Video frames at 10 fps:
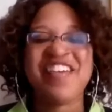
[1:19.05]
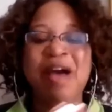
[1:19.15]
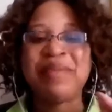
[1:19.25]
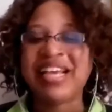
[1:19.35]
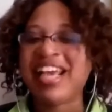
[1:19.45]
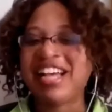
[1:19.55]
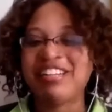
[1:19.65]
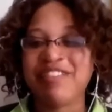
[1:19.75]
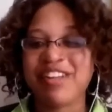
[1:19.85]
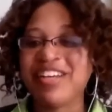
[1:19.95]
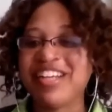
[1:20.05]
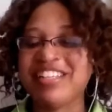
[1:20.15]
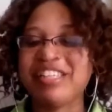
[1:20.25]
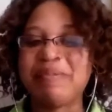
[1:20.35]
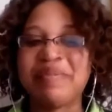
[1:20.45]
I mean, cash flow is
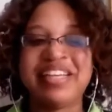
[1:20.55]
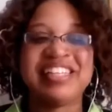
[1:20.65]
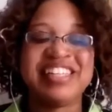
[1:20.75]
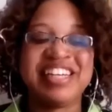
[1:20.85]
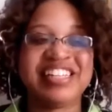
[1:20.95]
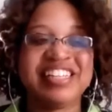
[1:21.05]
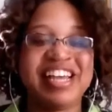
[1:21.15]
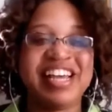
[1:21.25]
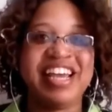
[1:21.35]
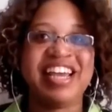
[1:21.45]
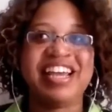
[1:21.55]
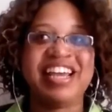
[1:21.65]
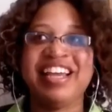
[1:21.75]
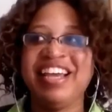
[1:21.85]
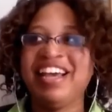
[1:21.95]
to me such
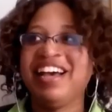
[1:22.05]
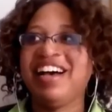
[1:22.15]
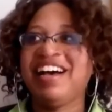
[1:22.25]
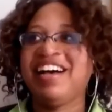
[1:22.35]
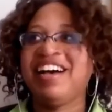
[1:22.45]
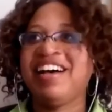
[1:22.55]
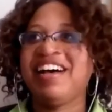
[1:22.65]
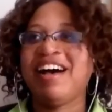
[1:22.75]
a uh,